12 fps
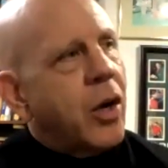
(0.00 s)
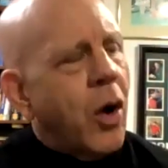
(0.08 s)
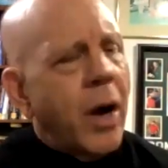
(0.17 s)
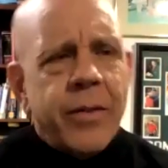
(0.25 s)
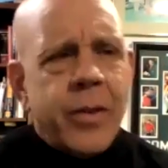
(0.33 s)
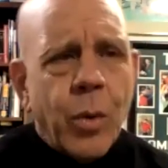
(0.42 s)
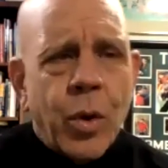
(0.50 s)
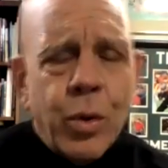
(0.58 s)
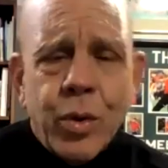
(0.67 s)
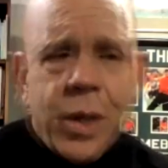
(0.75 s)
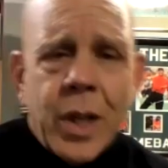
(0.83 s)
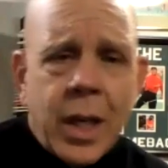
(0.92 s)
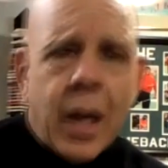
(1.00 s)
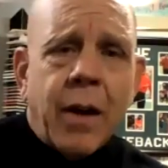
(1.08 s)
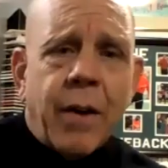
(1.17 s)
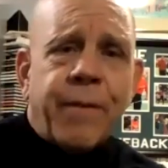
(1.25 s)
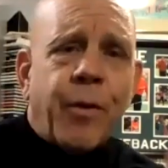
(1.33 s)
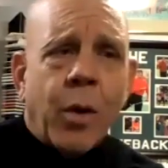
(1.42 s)
said, well, who's the
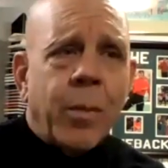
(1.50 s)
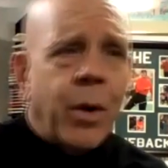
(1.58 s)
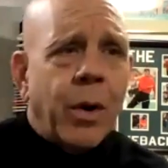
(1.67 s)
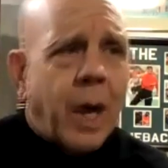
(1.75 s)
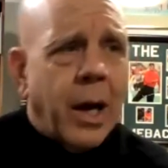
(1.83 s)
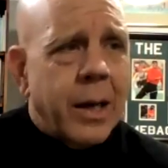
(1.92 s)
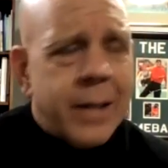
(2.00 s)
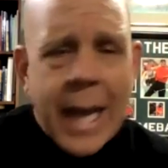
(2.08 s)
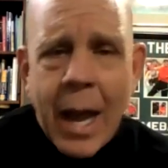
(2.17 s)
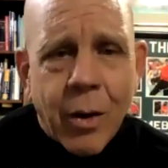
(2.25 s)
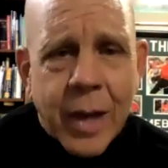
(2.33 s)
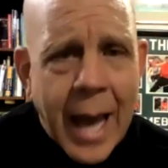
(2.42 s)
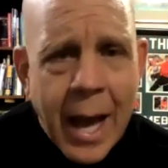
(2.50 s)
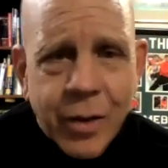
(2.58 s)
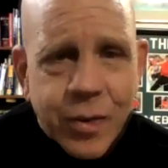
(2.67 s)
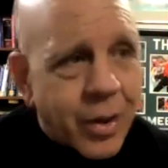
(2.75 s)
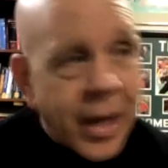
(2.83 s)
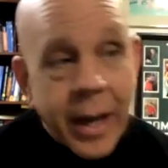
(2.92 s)
former town
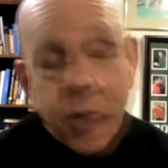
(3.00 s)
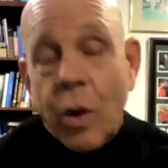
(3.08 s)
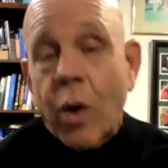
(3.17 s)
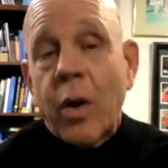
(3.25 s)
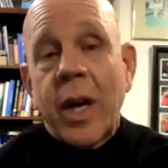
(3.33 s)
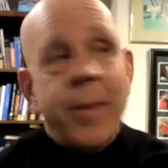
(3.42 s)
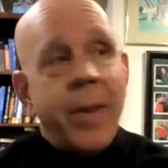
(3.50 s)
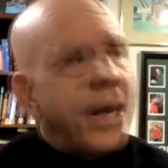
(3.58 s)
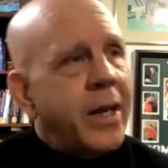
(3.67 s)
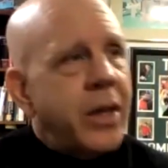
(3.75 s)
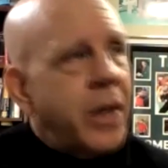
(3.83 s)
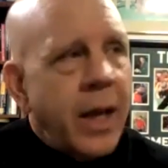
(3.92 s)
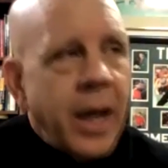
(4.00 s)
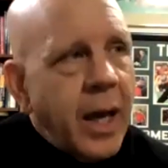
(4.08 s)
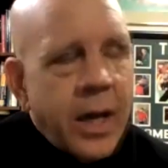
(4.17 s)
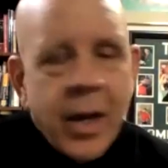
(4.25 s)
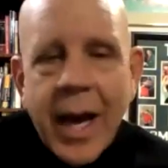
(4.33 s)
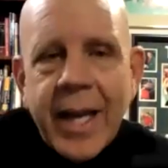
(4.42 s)
council? I call him. Hey,
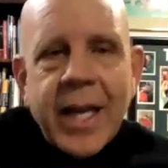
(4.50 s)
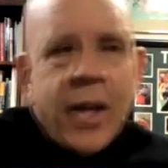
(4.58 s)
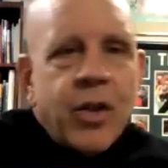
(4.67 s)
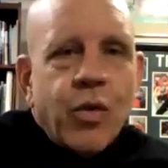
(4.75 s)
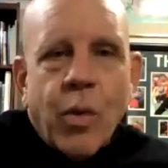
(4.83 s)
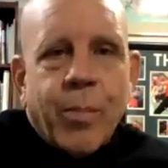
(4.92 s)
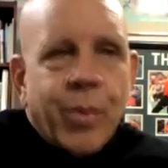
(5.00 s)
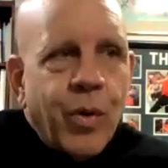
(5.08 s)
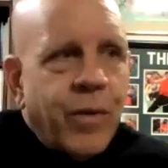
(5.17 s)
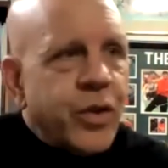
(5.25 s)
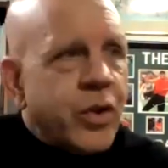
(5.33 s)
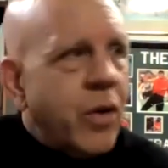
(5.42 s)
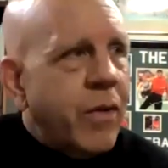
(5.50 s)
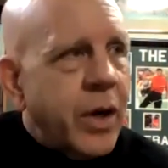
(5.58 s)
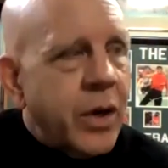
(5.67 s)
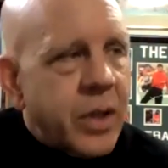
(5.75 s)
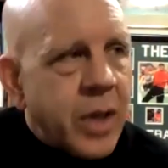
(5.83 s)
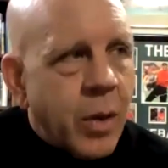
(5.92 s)
how do you get through approvals over
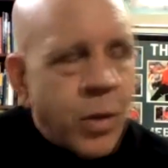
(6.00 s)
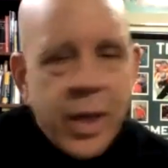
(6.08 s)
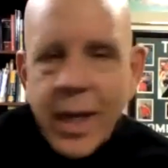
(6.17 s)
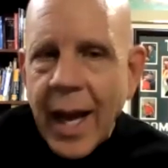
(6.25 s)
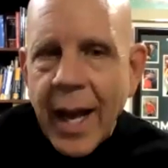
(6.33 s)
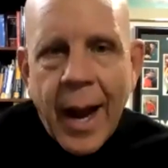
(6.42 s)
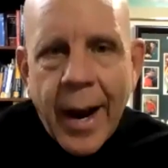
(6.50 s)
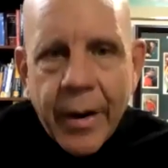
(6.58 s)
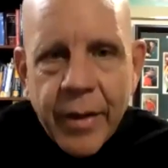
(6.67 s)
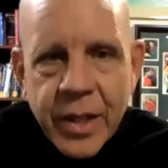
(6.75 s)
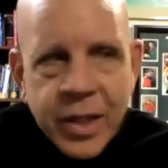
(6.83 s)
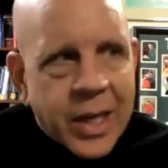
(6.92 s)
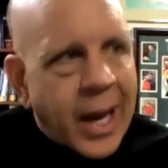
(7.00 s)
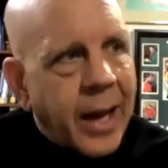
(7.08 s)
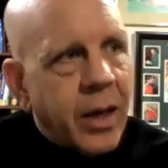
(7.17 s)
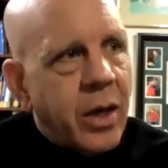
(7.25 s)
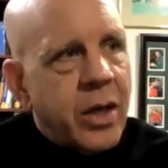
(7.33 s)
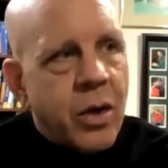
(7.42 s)
here? He's like, well, you got to hire this guy.
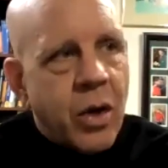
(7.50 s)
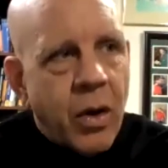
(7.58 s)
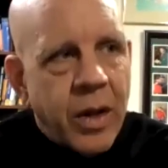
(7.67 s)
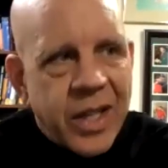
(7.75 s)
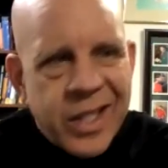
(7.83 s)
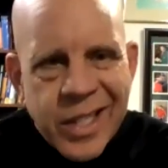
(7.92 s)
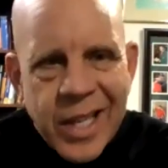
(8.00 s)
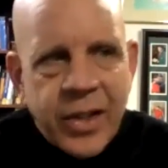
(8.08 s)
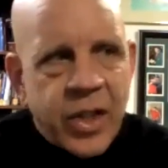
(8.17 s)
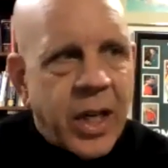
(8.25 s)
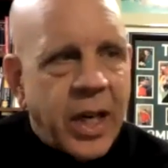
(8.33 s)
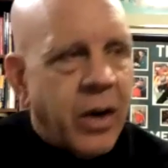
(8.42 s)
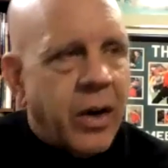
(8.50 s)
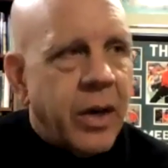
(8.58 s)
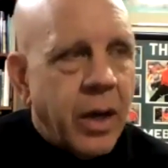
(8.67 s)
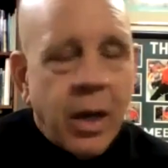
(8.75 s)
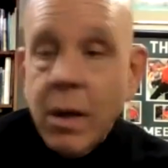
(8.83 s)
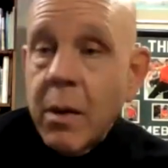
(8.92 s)
Go to this engineer and,
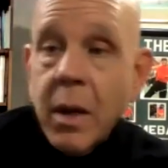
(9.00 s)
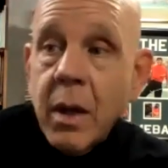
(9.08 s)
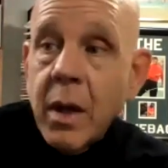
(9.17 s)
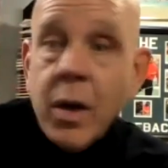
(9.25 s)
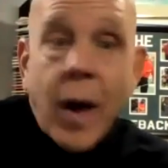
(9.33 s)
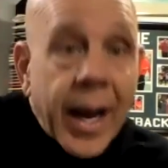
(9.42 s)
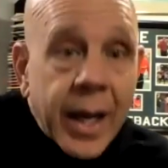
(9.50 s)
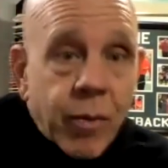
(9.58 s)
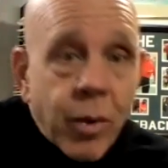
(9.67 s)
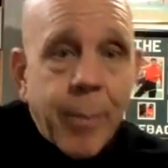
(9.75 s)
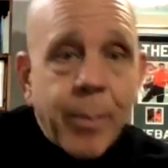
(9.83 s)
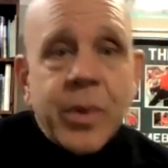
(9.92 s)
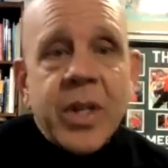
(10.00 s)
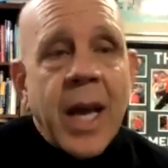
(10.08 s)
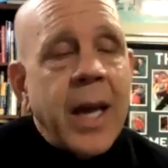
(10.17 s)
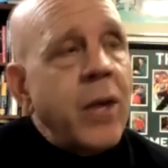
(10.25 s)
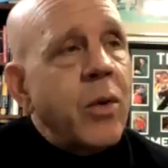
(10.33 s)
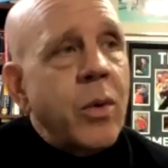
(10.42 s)
I can
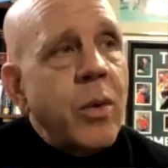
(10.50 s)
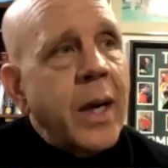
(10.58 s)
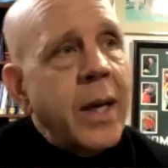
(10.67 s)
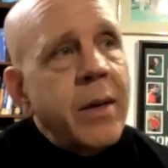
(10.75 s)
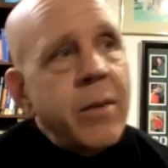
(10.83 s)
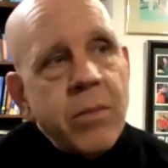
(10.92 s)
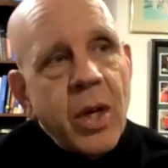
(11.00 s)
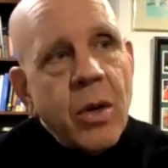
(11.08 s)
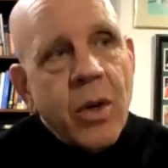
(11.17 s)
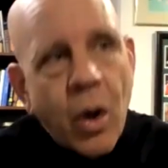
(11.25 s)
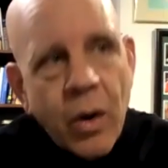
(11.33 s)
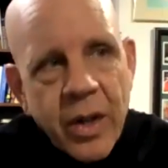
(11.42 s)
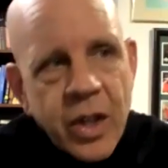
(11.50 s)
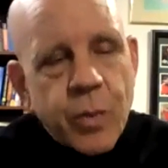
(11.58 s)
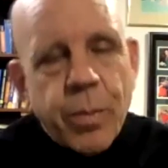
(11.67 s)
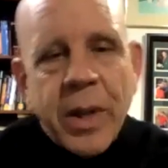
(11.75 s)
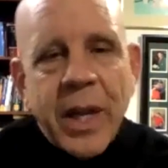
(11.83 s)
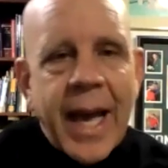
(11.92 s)
represent you, and, go to this
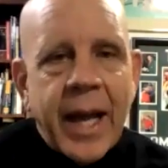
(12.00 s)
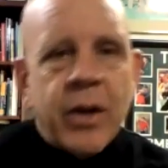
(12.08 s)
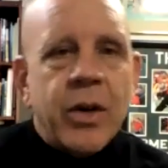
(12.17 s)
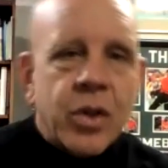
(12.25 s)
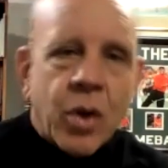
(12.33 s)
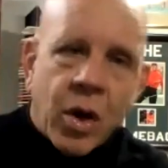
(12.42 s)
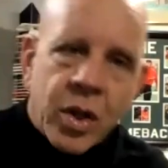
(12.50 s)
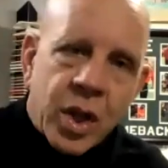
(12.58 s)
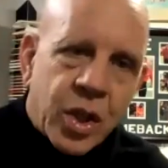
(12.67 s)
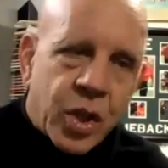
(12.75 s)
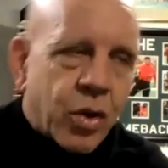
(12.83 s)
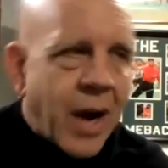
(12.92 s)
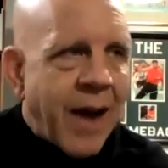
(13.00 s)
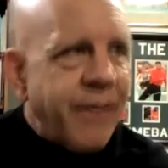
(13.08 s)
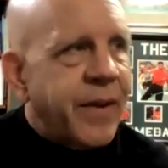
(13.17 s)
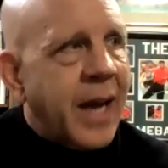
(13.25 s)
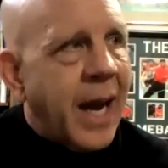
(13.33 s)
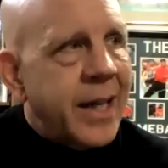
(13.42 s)
planner and talk to this
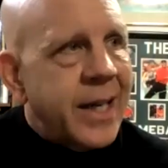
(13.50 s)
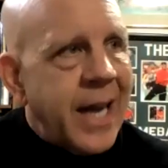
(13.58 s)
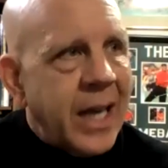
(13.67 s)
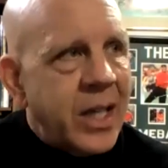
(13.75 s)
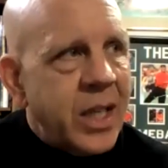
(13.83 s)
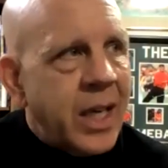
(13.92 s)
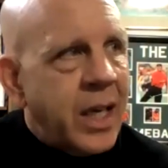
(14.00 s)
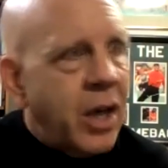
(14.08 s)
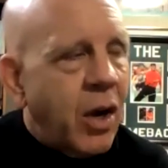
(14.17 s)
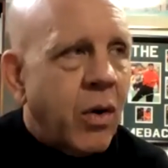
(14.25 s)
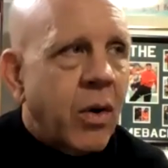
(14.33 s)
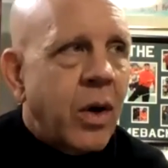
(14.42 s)
traffic guy. And the next thing you know,